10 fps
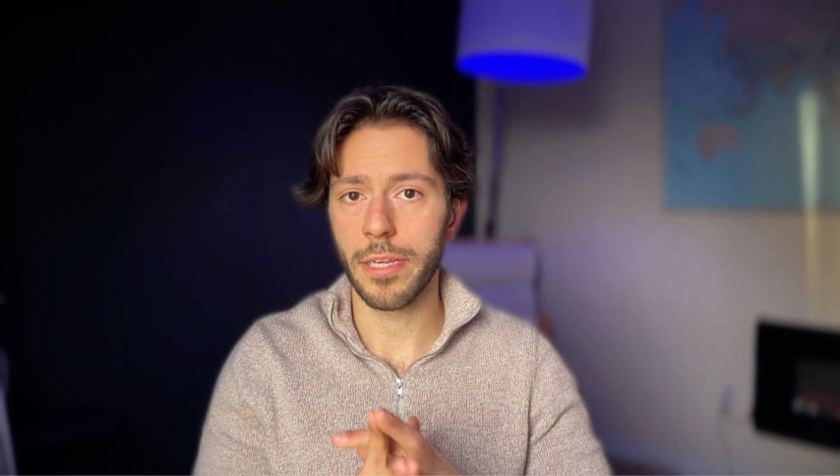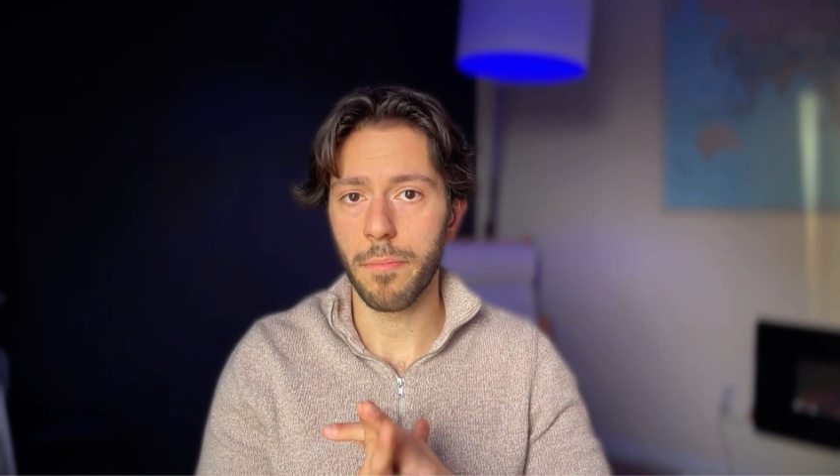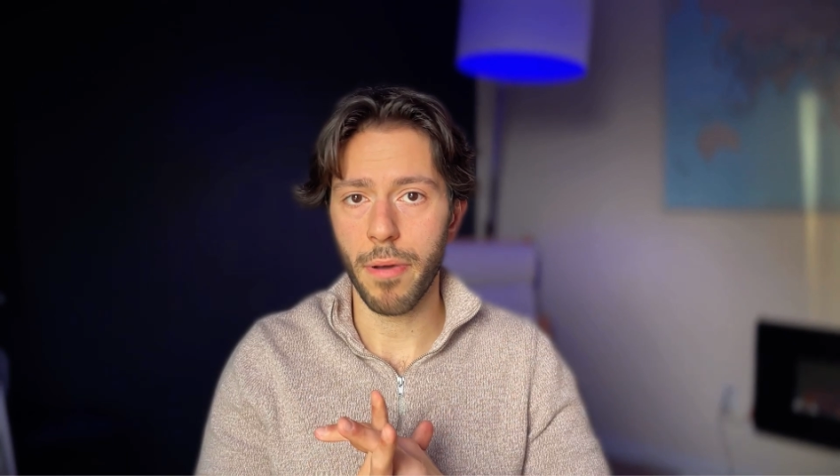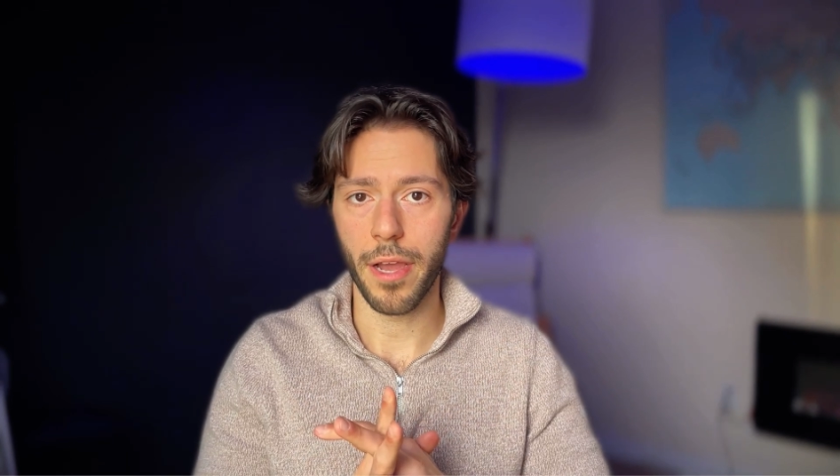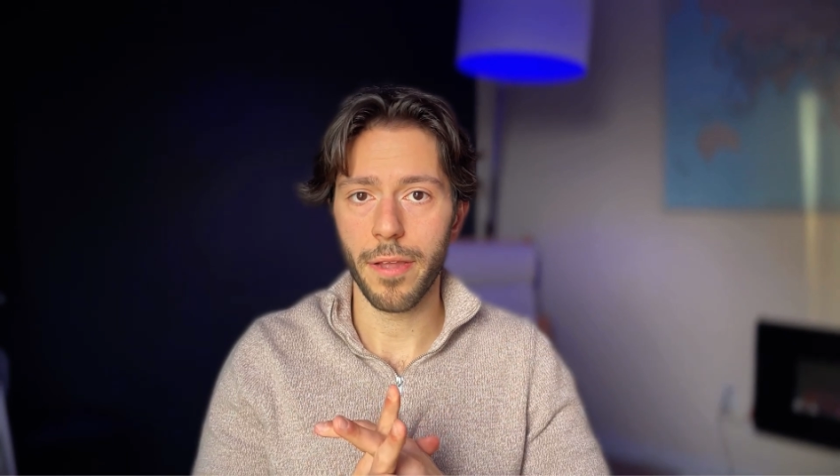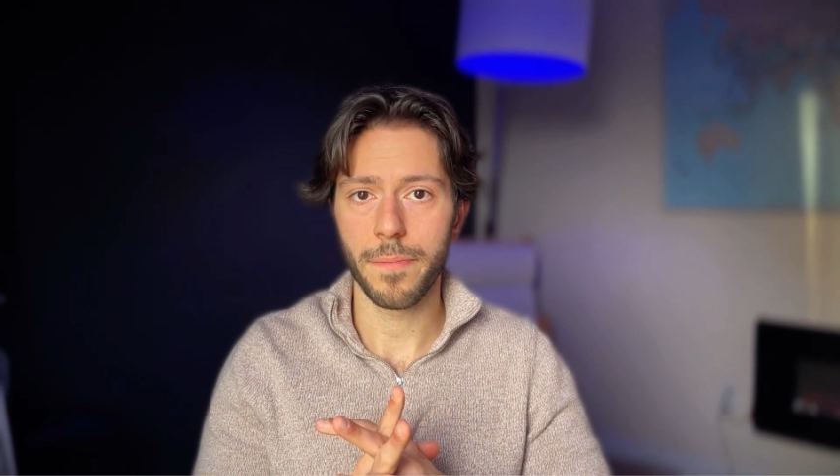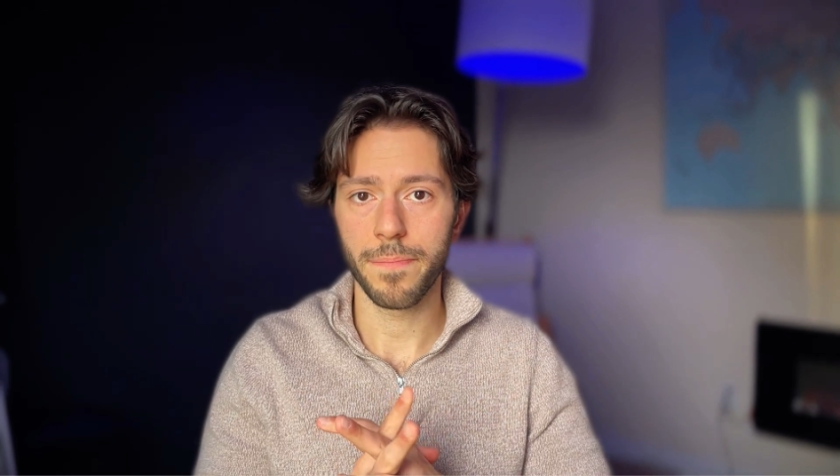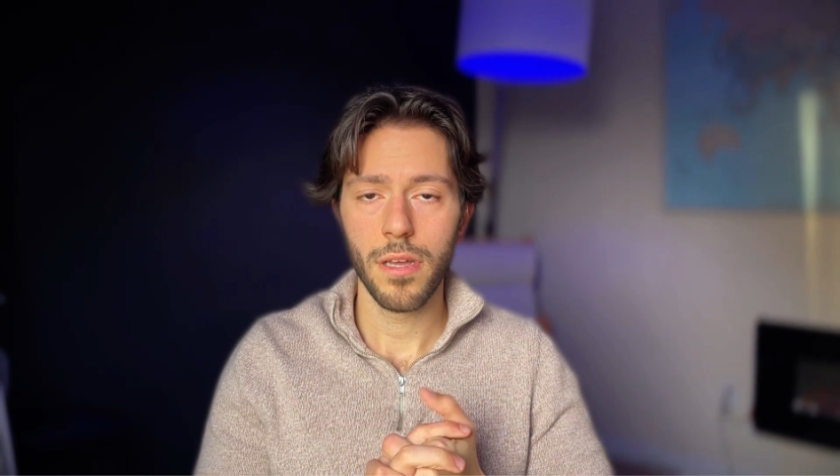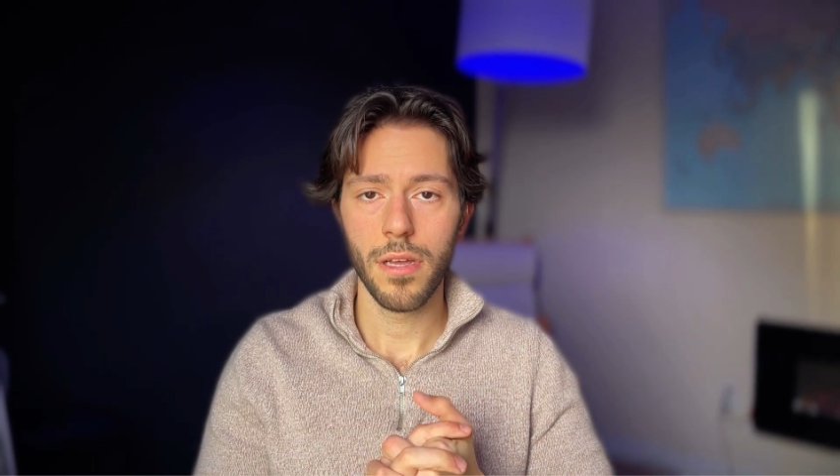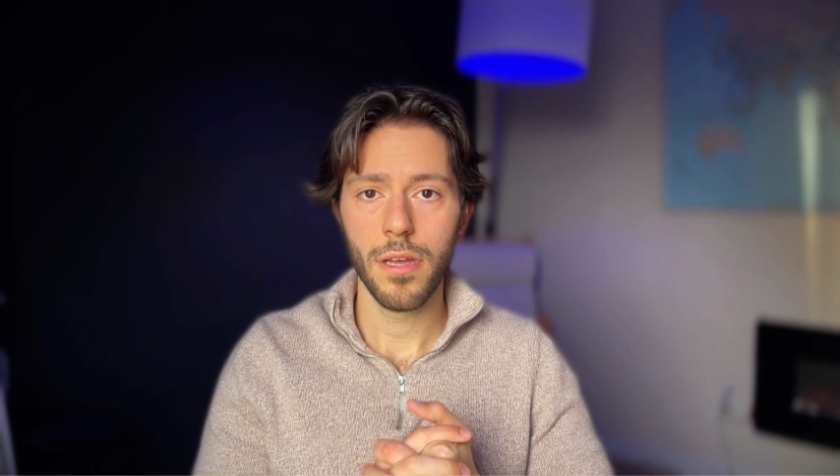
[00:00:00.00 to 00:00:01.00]
pie.
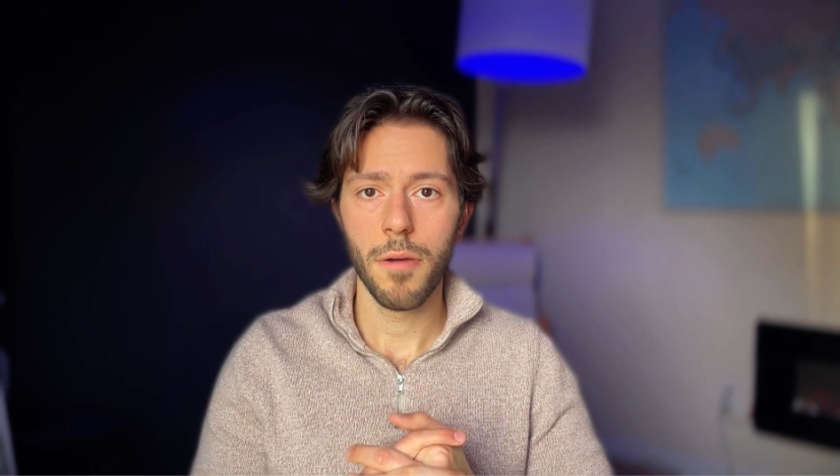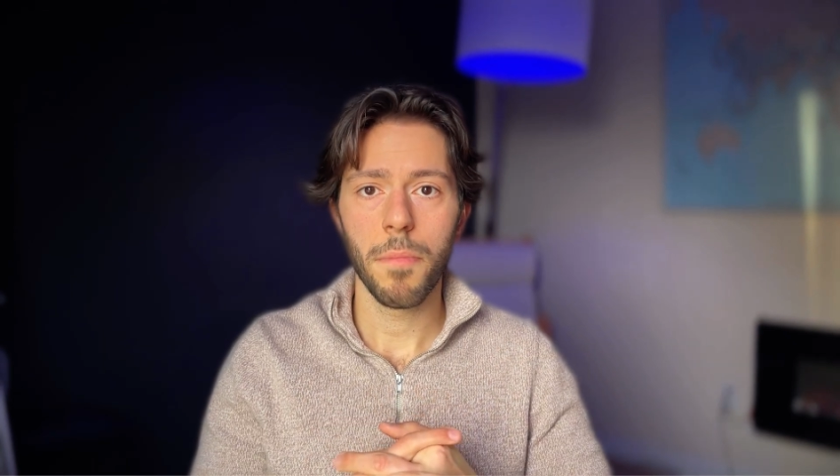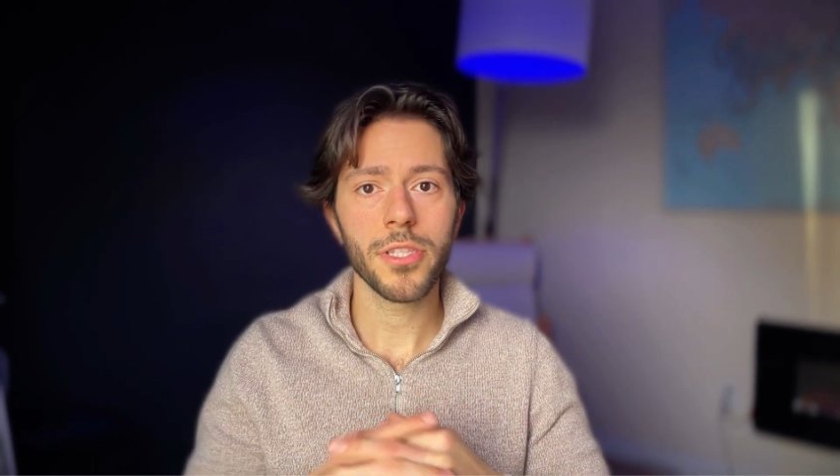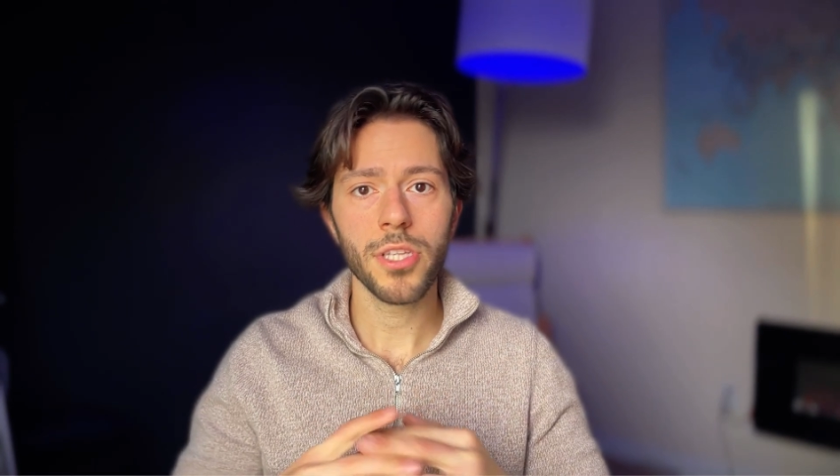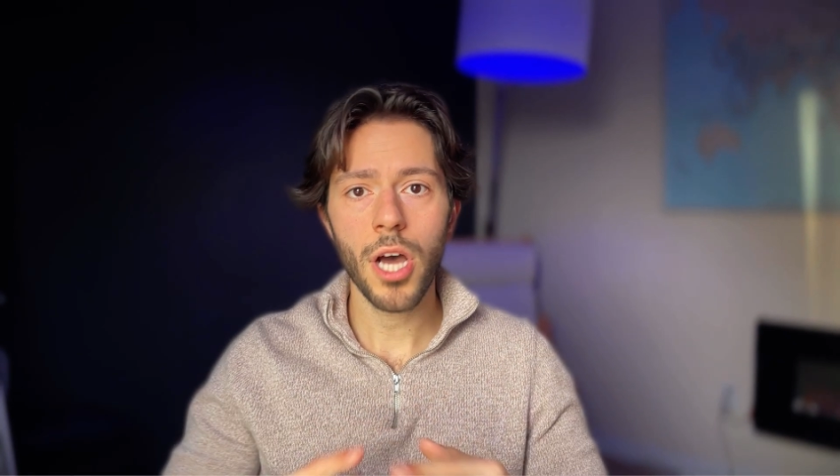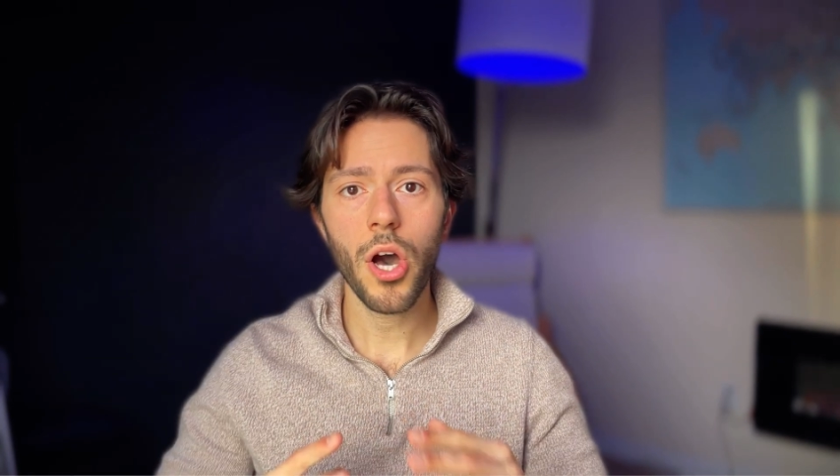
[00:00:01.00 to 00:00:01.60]
But not